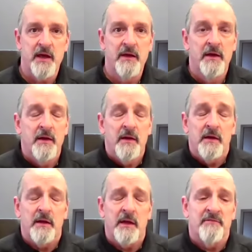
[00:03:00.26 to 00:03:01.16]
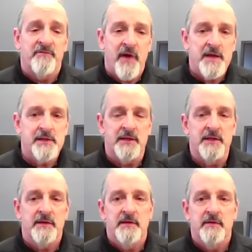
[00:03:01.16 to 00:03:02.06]
at. And
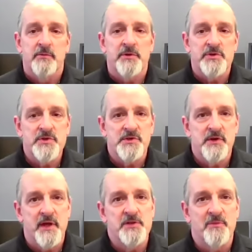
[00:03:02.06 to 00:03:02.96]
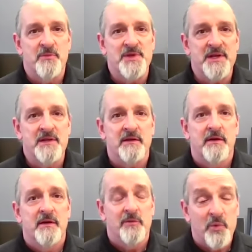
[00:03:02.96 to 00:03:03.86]
finally, when you're choosing an HMD,
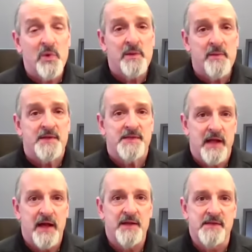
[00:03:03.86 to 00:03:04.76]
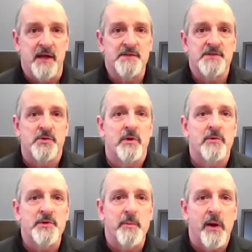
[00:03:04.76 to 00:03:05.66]
it really makes a lot of sense to work
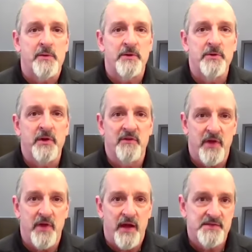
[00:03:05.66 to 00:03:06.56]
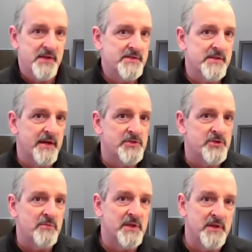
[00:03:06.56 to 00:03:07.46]
with a partner who can give you access to the
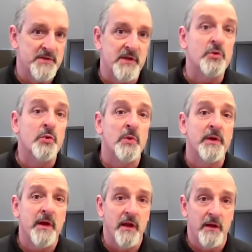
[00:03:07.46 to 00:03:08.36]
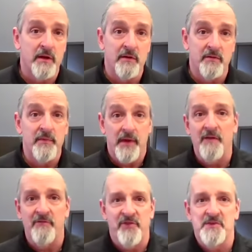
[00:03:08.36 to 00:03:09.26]
HMDs and do an
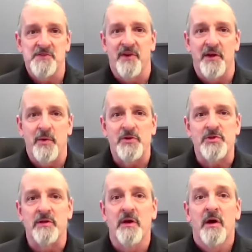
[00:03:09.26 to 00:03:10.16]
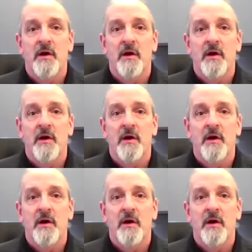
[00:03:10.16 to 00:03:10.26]
on-face evaluation.